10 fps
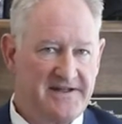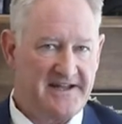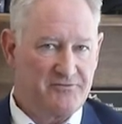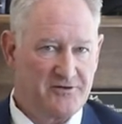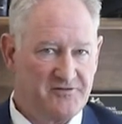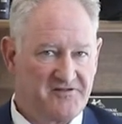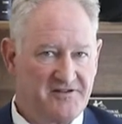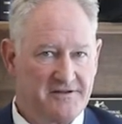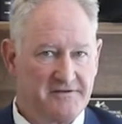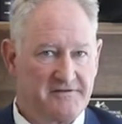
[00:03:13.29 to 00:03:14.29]
That's when you
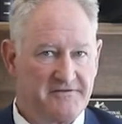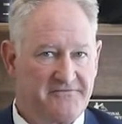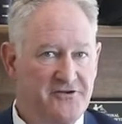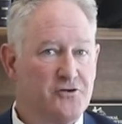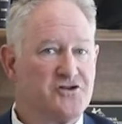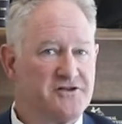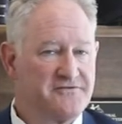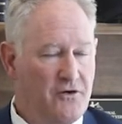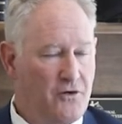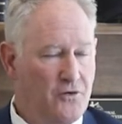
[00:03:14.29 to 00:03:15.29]
see the
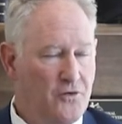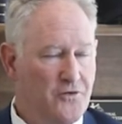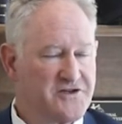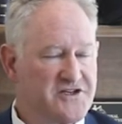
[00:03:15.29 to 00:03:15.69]
fugitive hold.